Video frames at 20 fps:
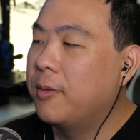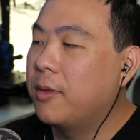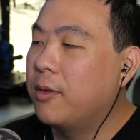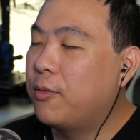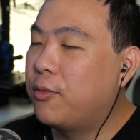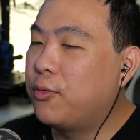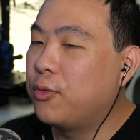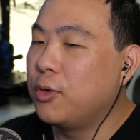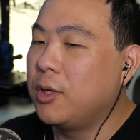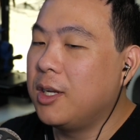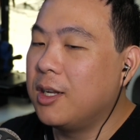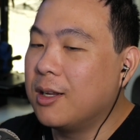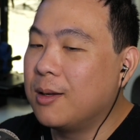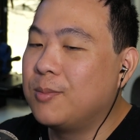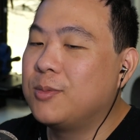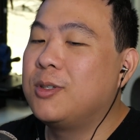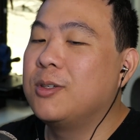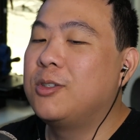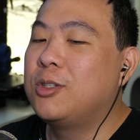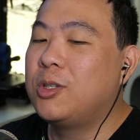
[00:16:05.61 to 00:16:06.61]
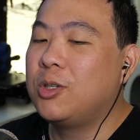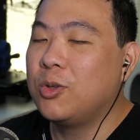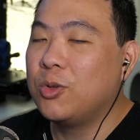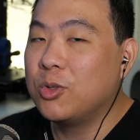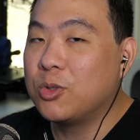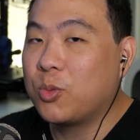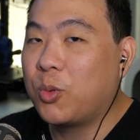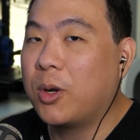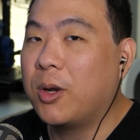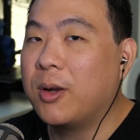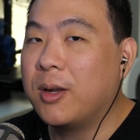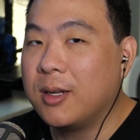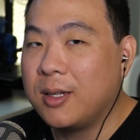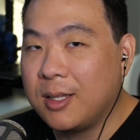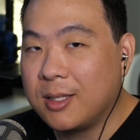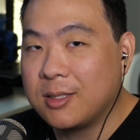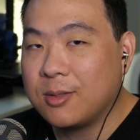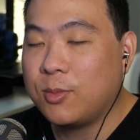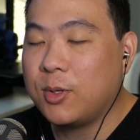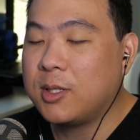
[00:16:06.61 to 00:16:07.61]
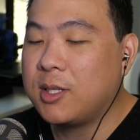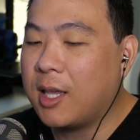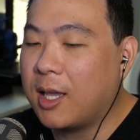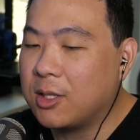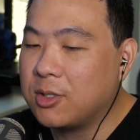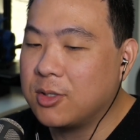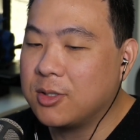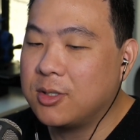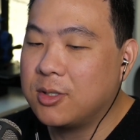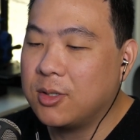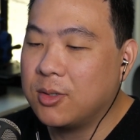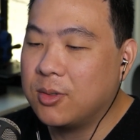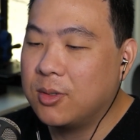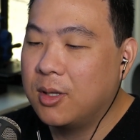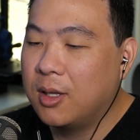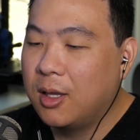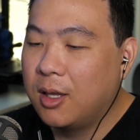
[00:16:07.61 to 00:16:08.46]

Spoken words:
freedom to choose where it needs to be tangent to.